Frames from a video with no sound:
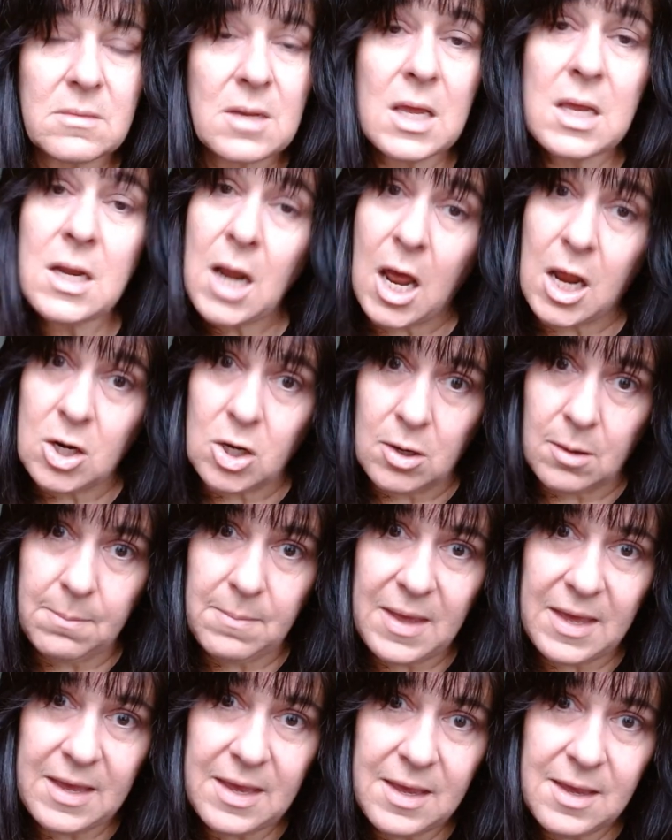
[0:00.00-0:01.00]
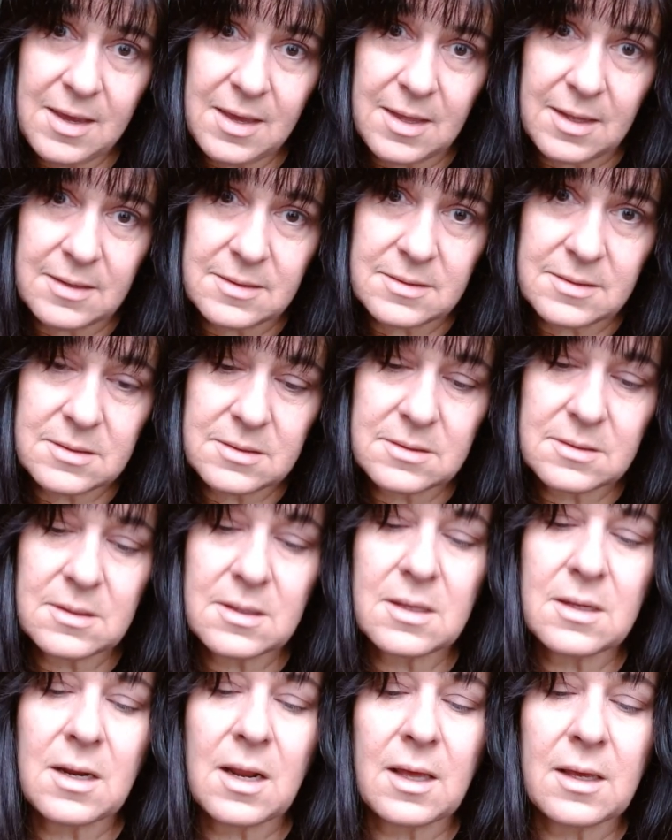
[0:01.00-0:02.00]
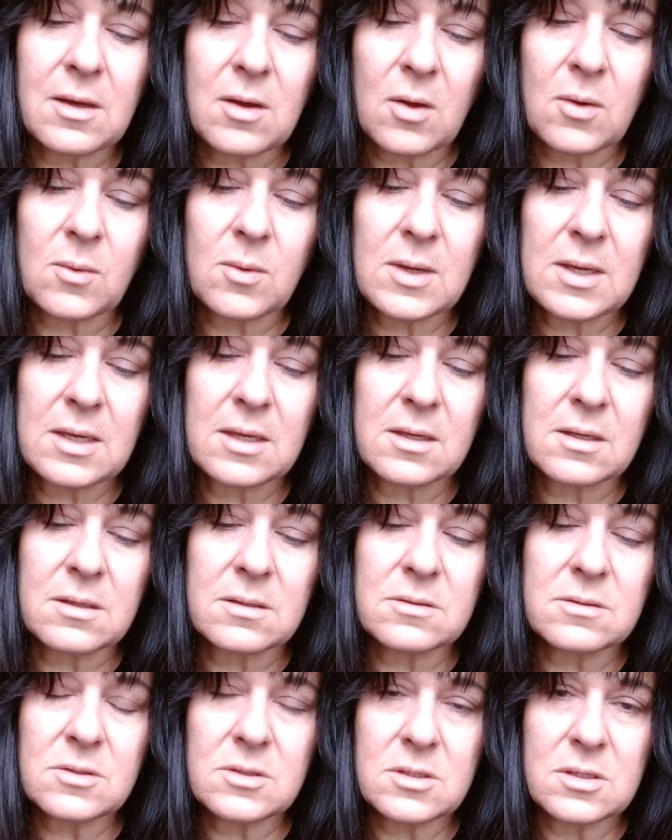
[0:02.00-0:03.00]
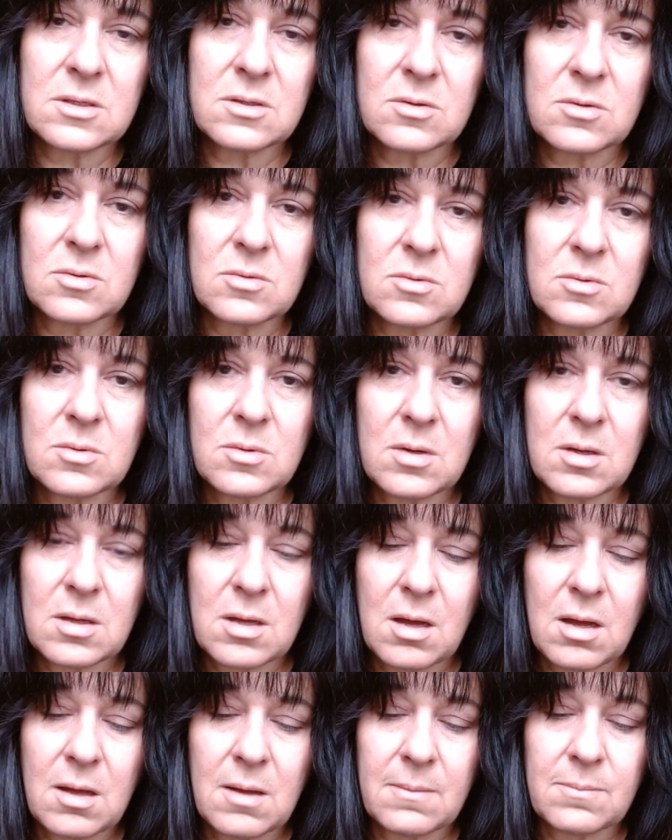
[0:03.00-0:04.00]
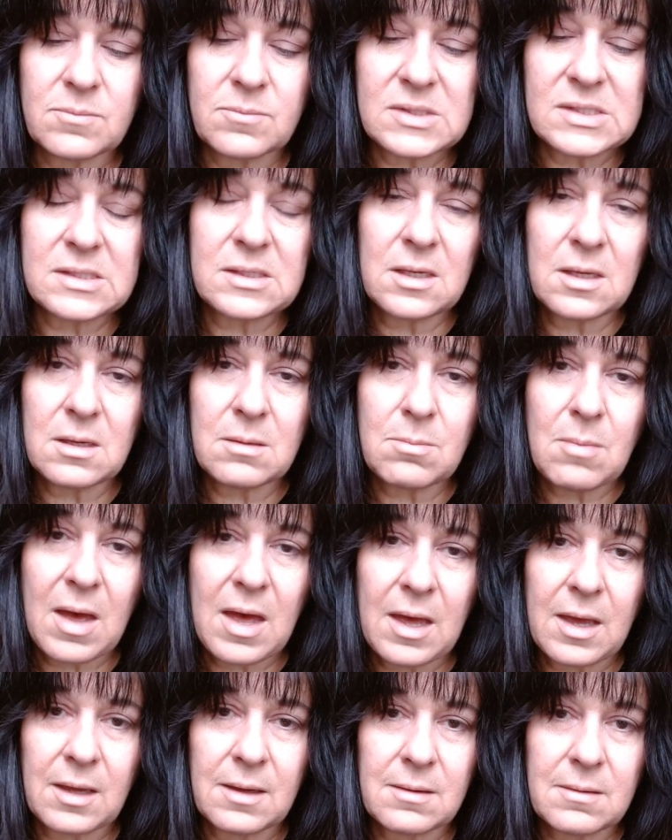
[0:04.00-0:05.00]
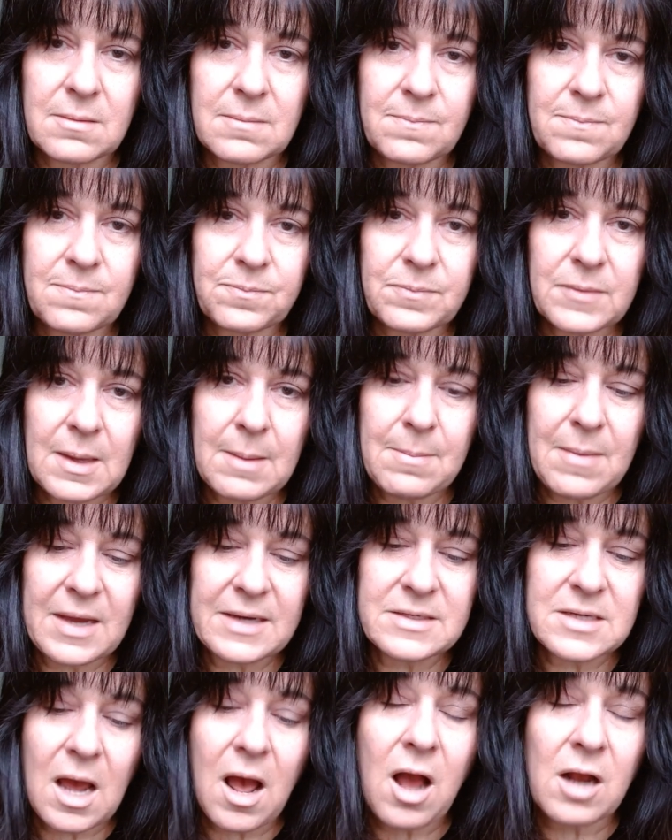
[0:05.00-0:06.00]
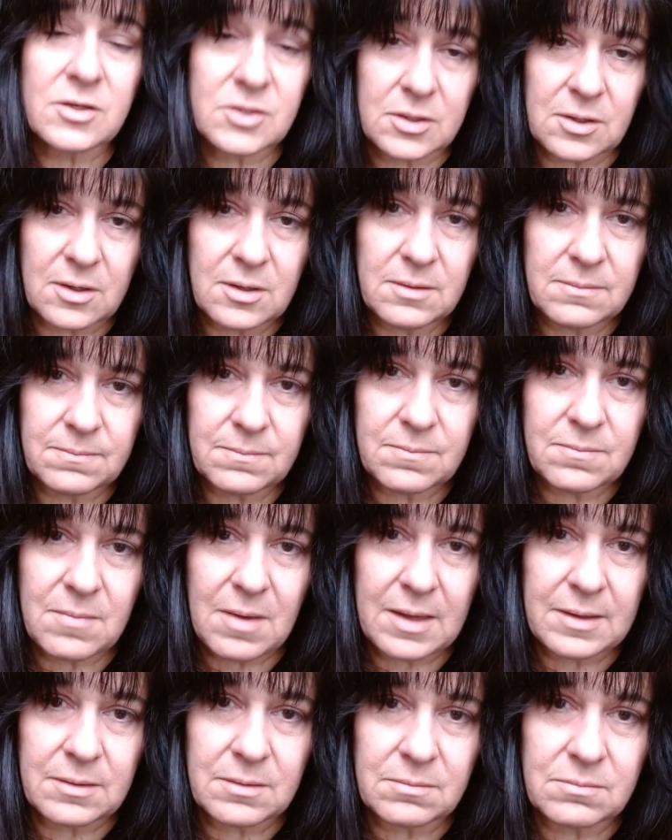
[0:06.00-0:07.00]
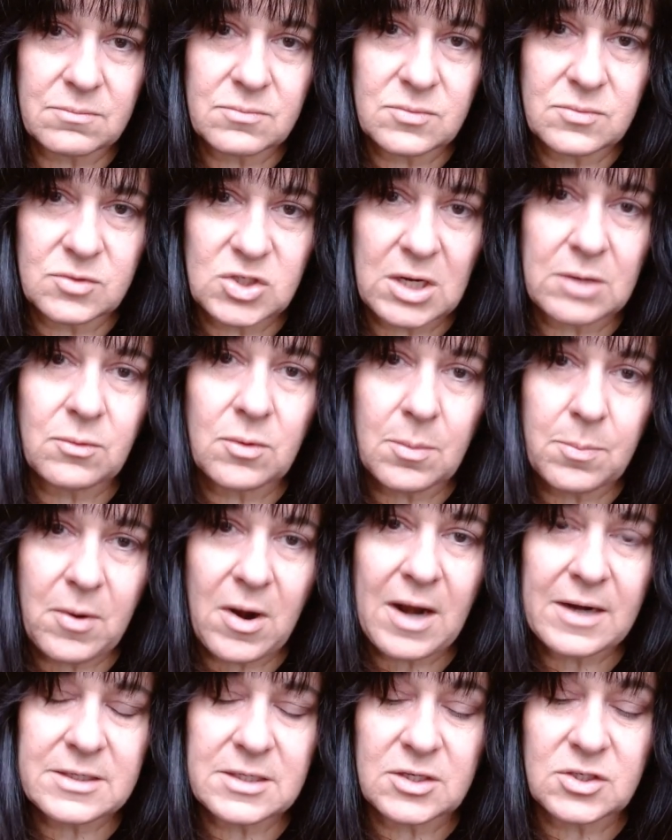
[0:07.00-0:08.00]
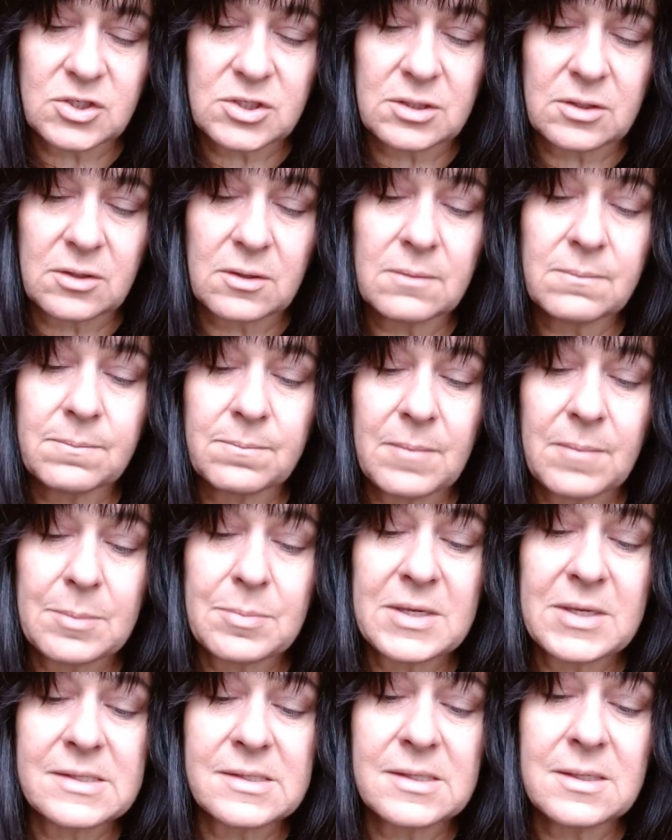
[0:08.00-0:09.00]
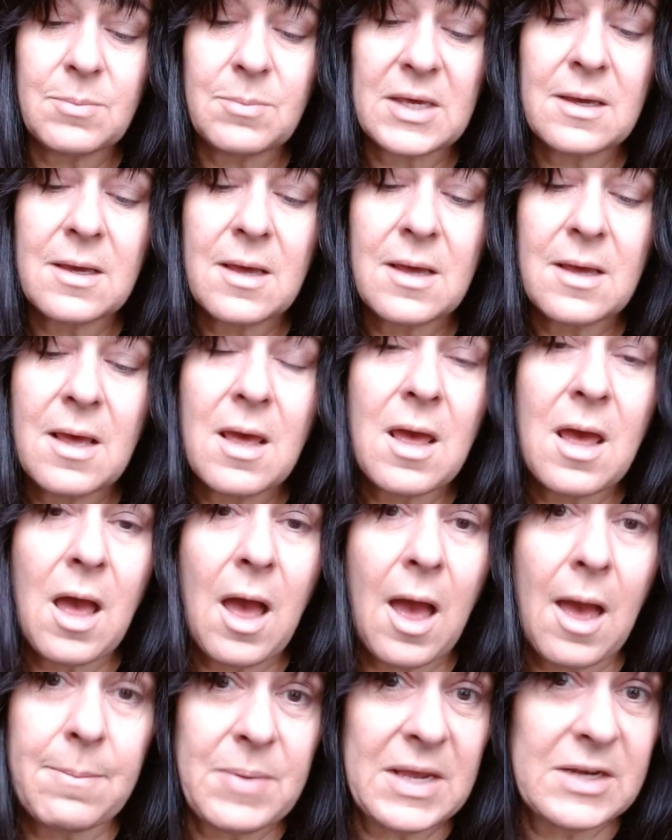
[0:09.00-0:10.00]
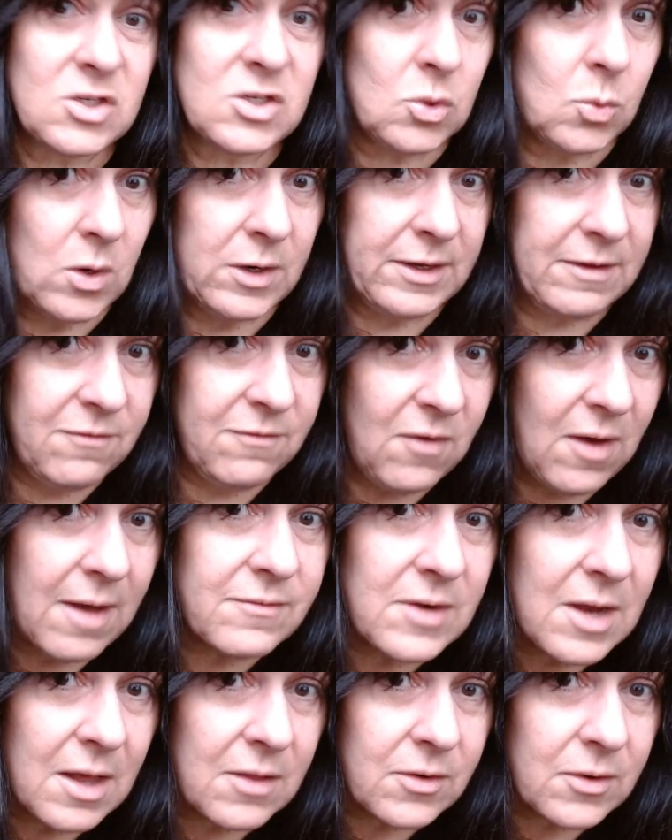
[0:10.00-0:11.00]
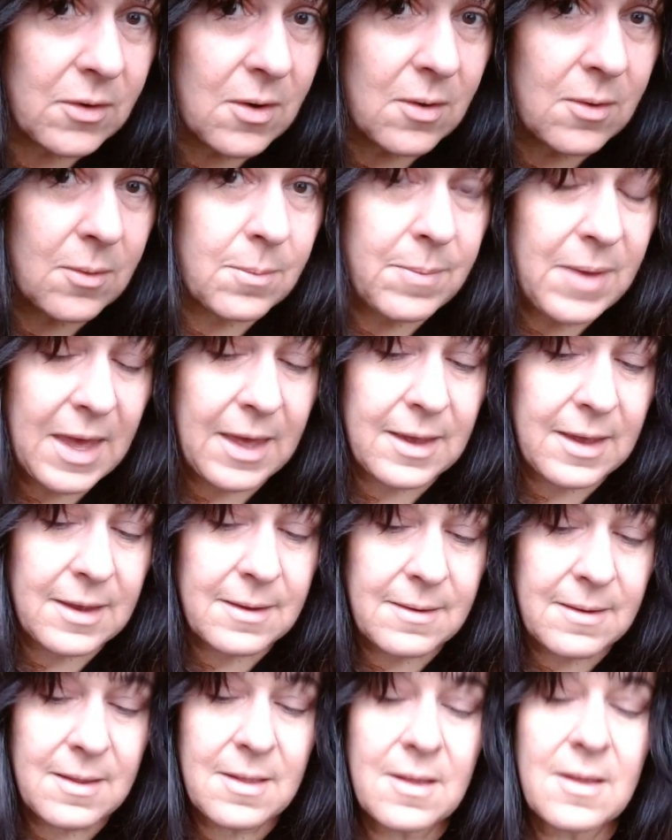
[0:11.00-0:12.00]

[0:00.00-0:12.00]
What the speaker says: and I hurt my hand, and I go in to see my doctor, my general practitioner, my PCP. I pay $25 copay,